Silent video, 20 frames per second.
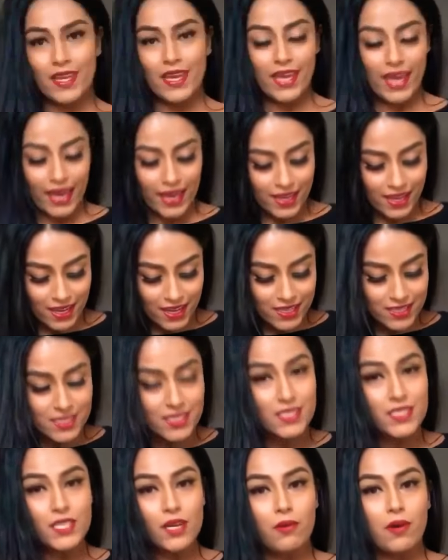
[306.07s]
Okay guys,
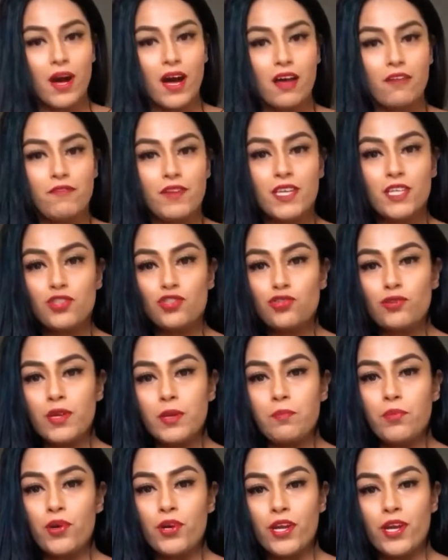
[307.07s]
so I've literally
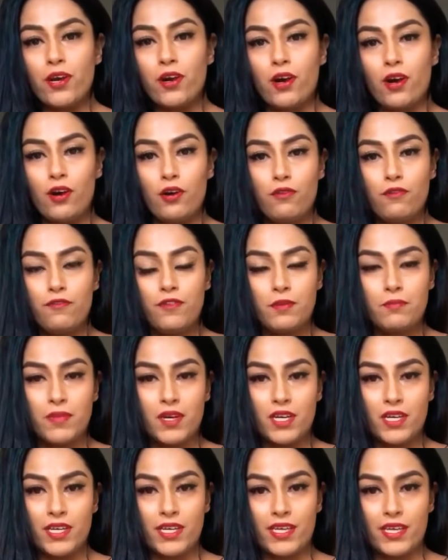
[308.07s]
put it over
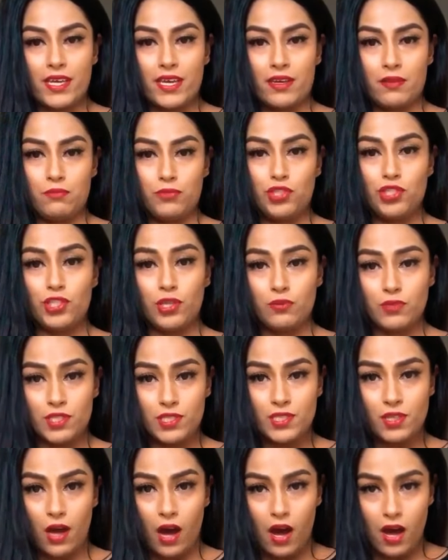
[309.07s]
my shoulder.
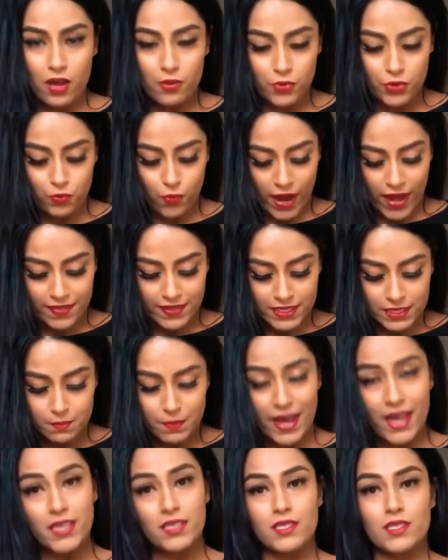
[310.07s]
So I would wear this
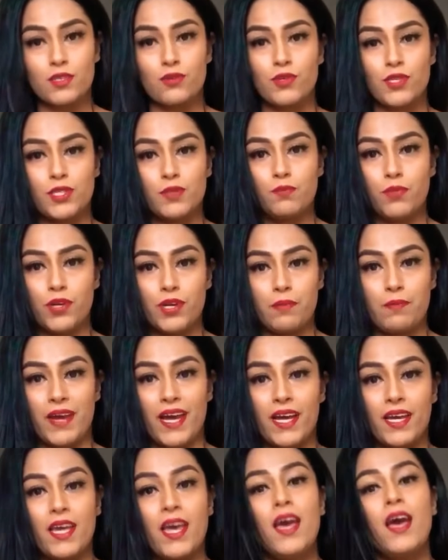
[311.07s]
bag as a crossbody
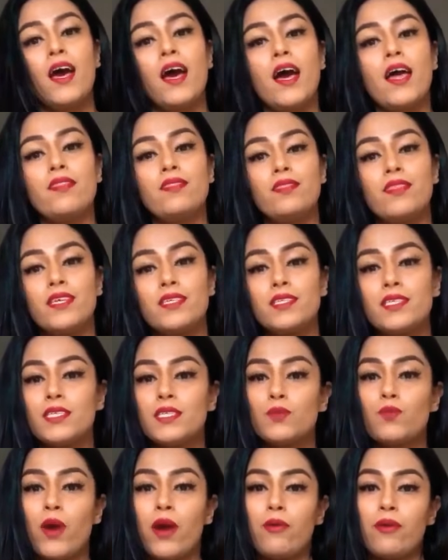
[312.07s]
bag, and this
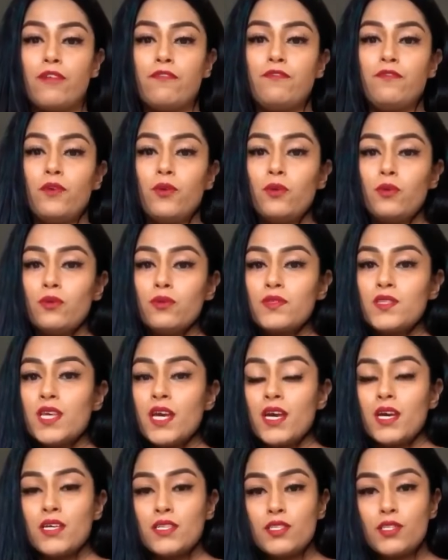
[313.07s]
is where it falls.
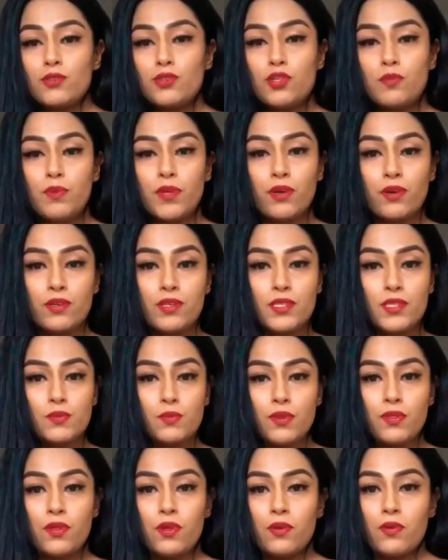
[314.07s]
So to be honest
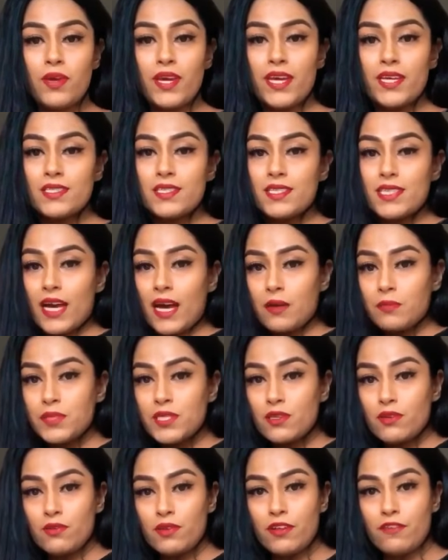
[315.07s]
with you, it's
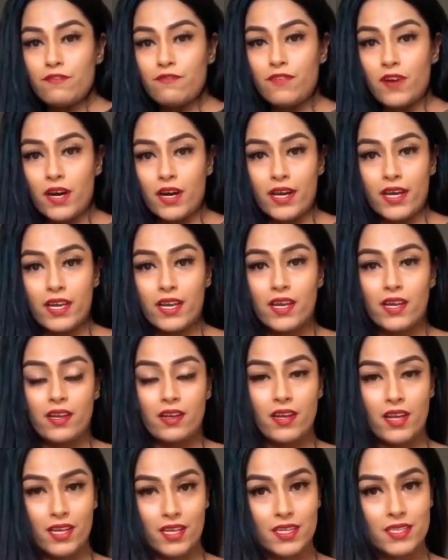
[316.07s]
absolutely fine.
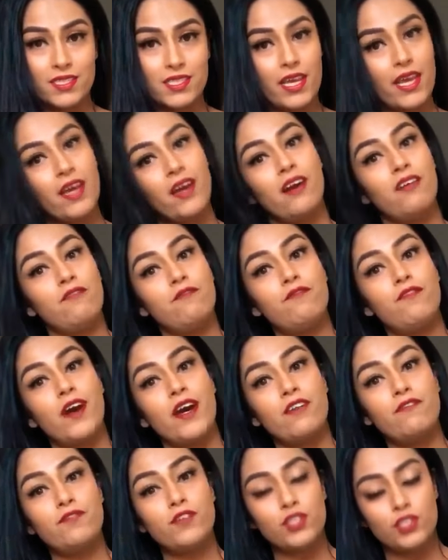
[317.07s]
And like I say, I'm
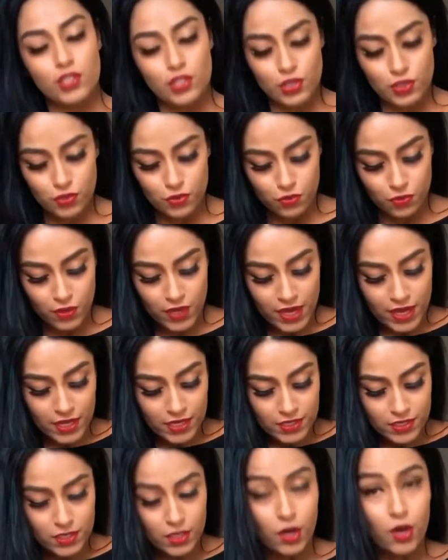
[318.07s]
5'2",
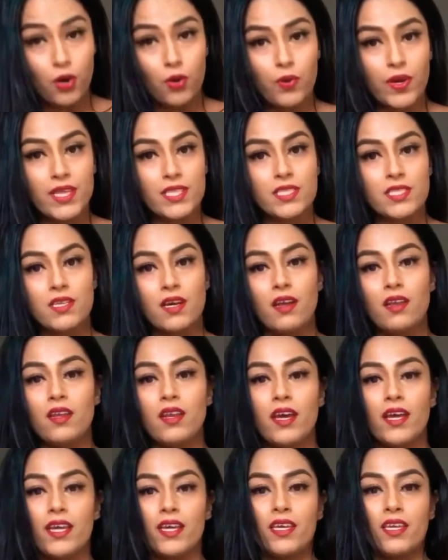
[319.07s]
so it's not
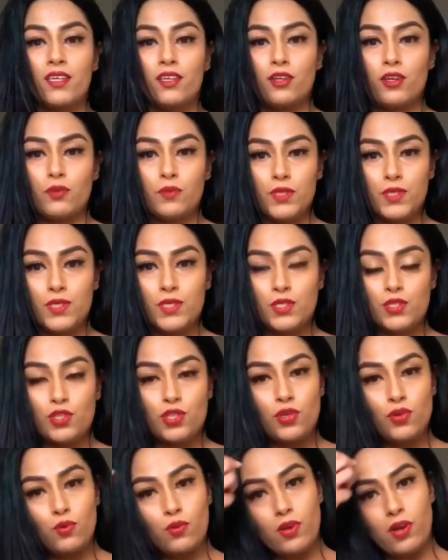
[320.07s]
like, you know, it's
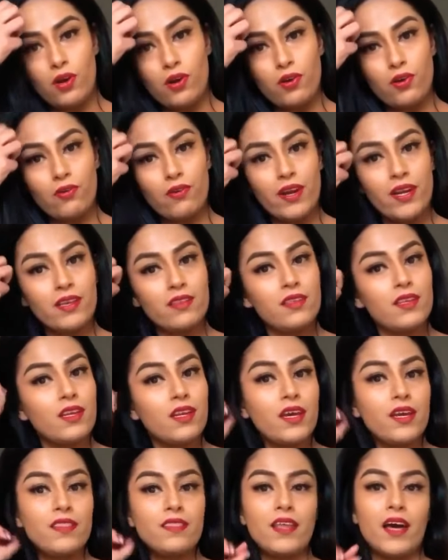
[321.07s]
too long or anything
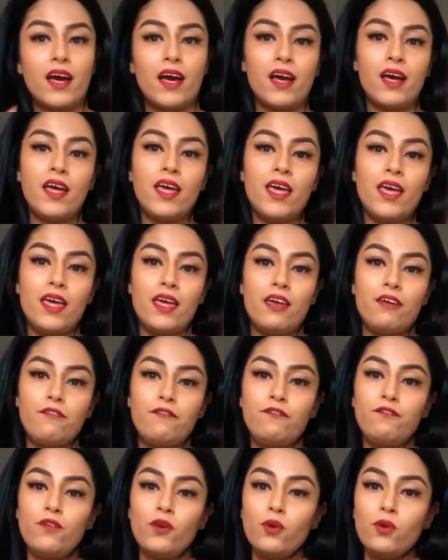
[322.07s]
like that. It
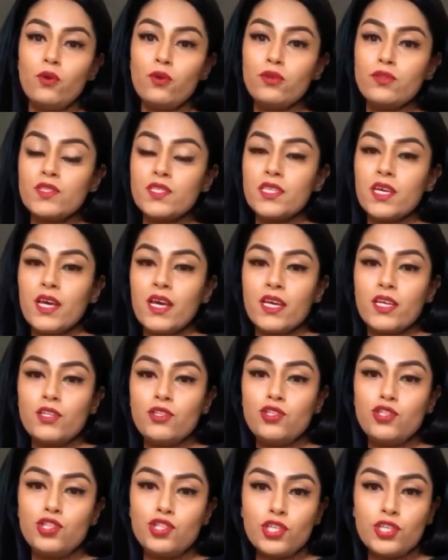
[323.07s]
falls
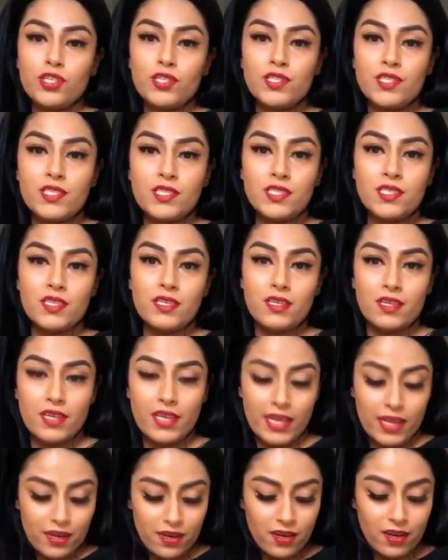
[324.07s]
just
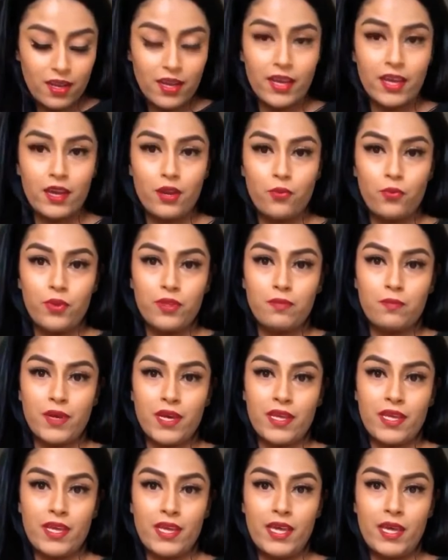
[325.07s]
in line with
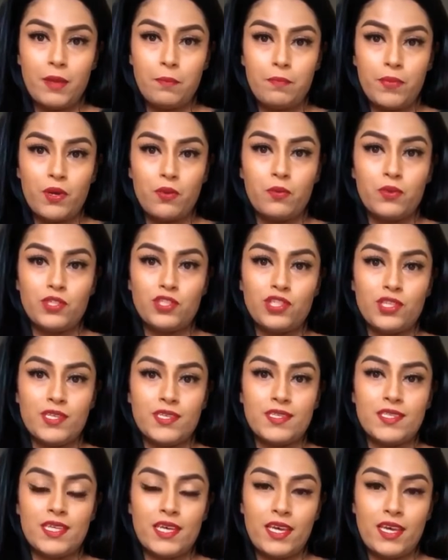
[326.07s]
my hip, which
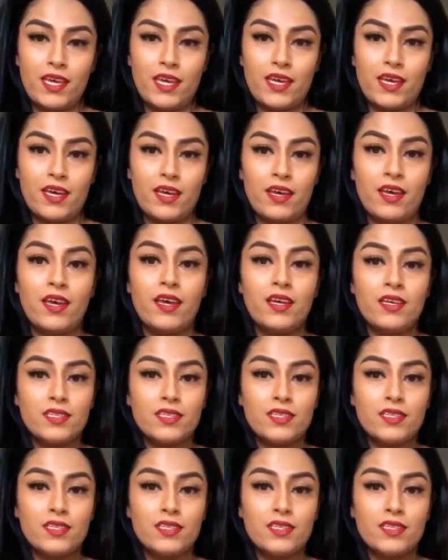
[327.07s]
is here.